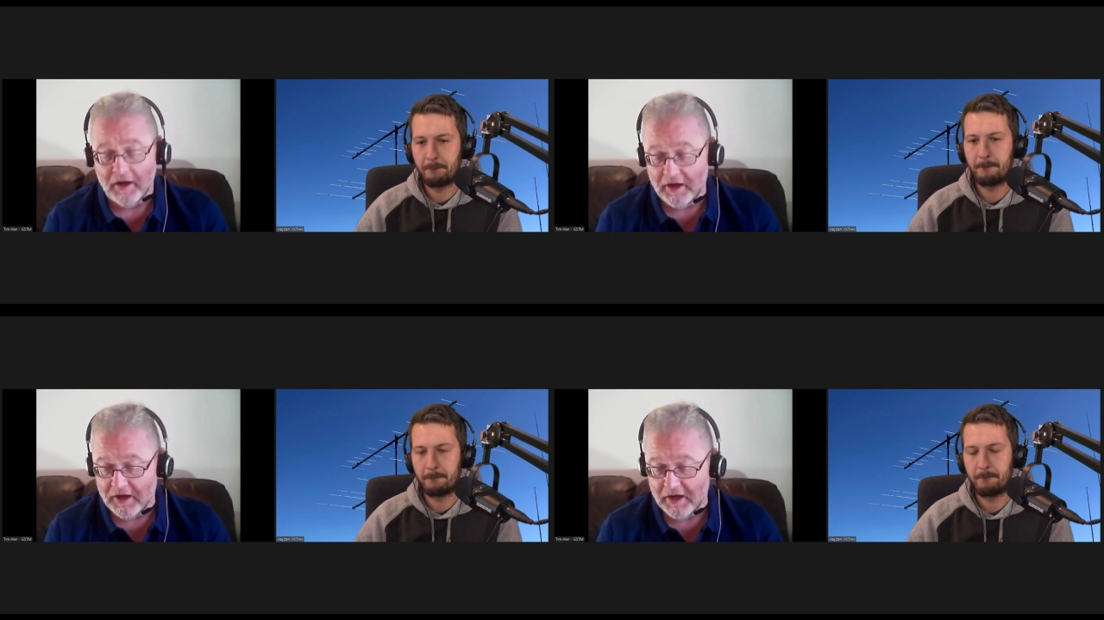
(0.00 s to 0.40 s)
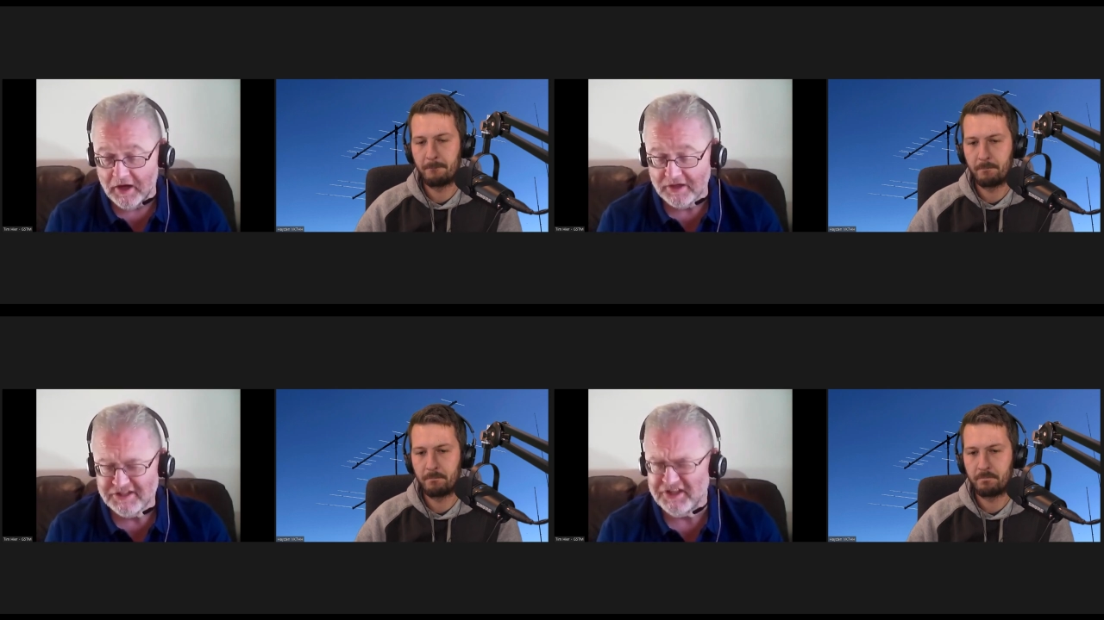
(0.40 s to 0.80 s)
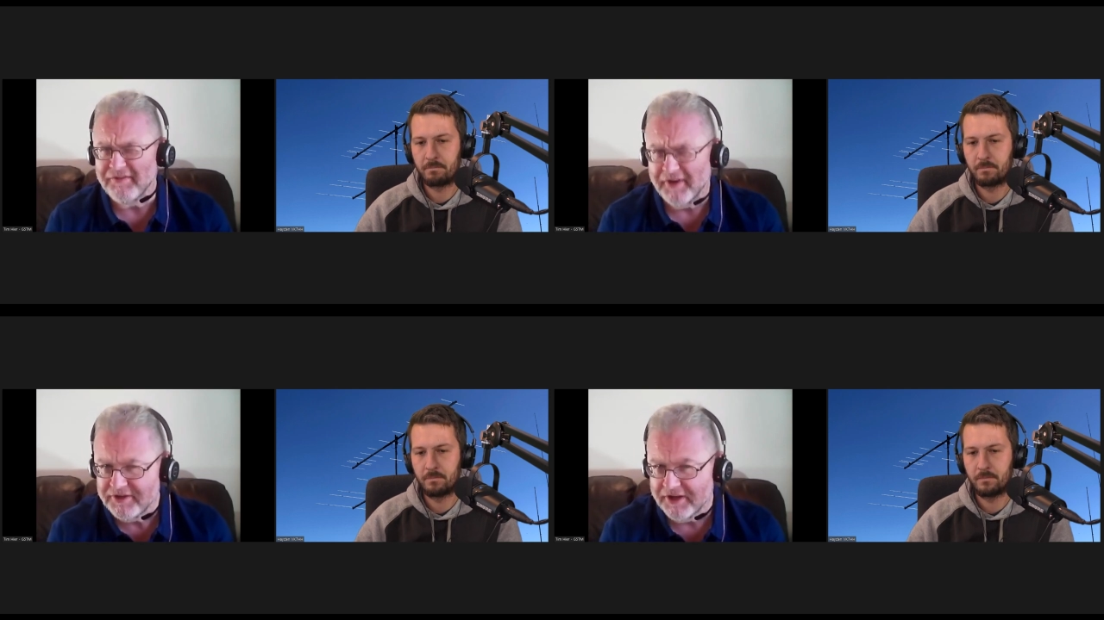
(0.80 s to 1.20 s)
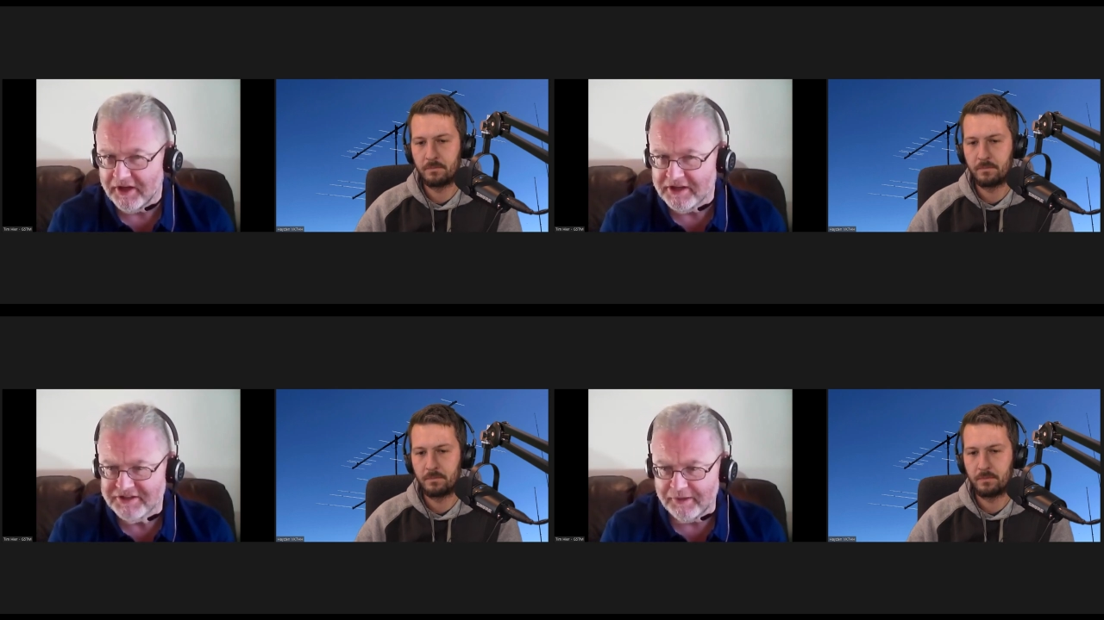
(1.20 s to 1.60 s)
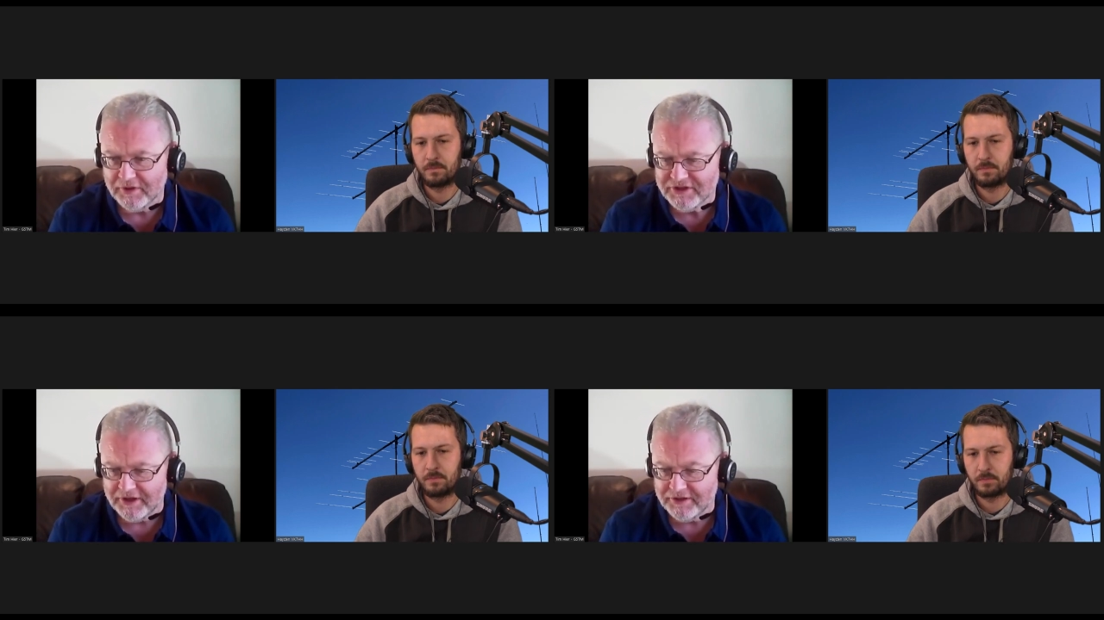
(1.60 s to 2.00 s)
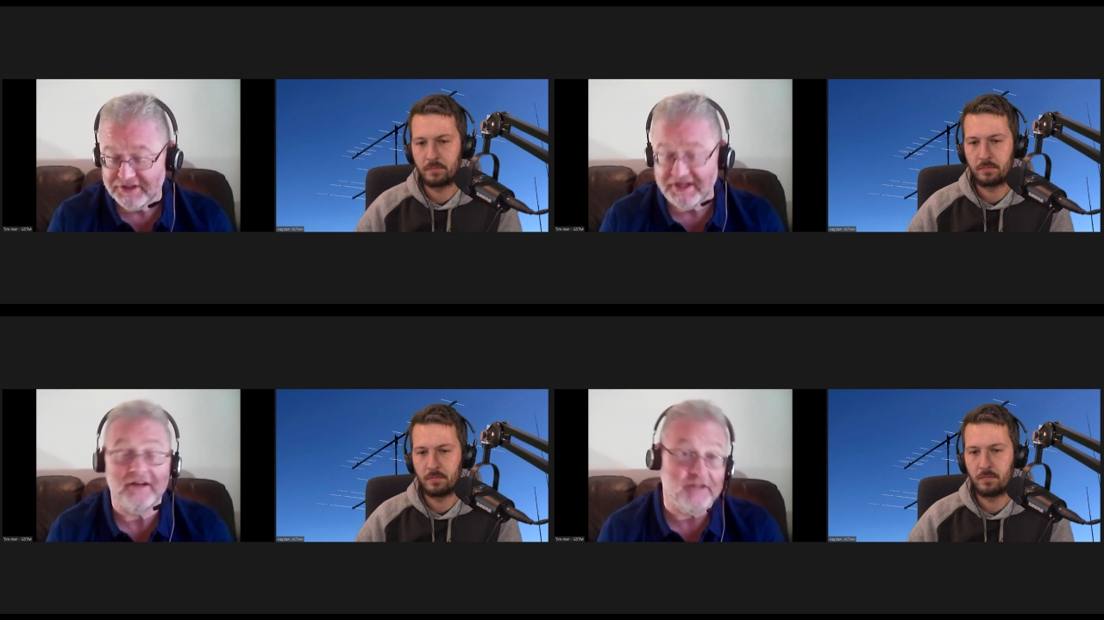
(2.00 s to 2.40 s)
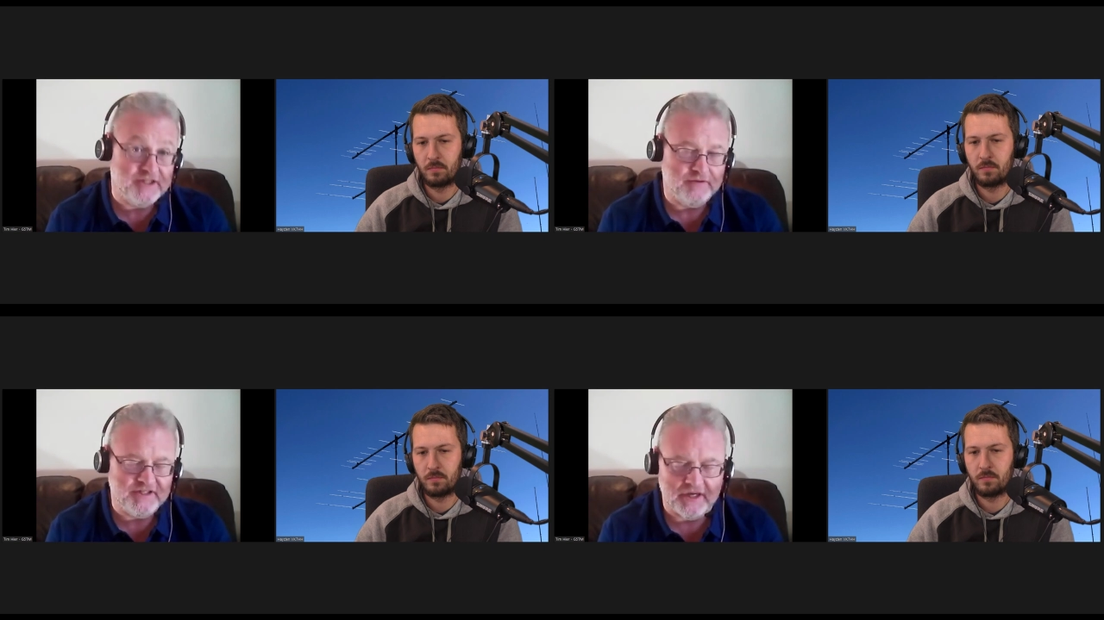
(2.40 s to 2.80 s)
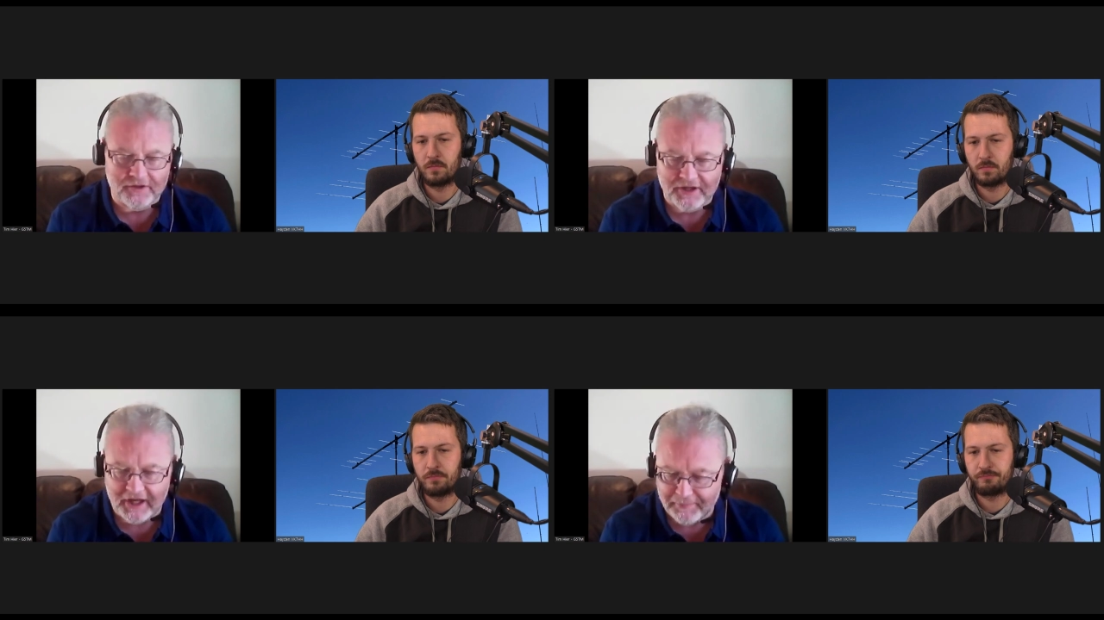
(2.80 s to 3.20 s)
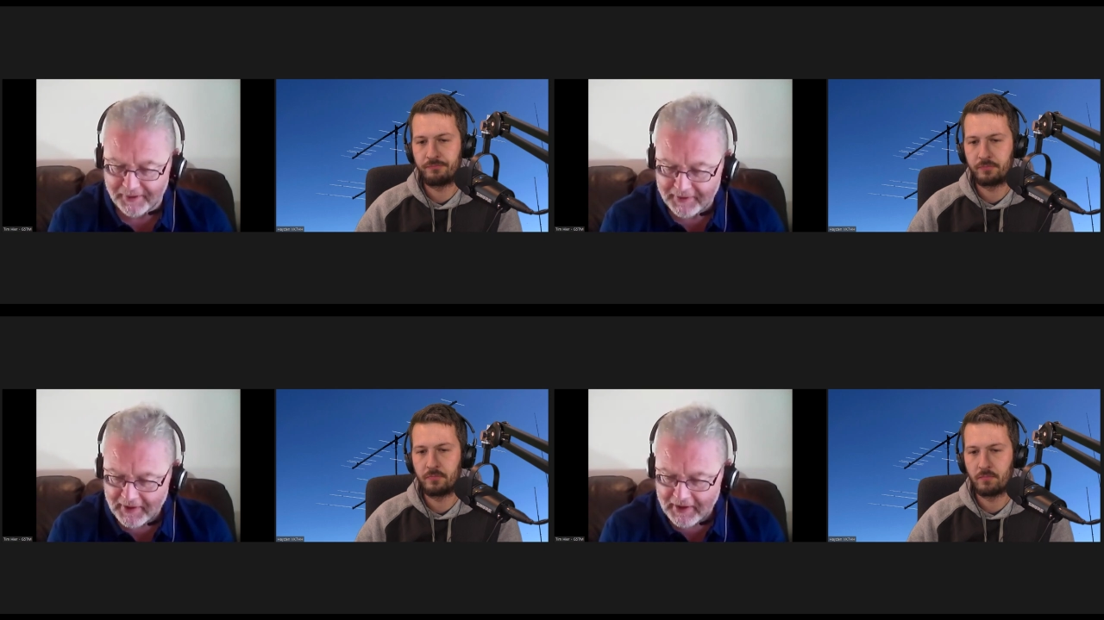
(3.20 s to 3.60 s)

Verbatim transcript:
Speaker 1: Uh, Steve Hunt, I think his name was, and sadly it's silent key, but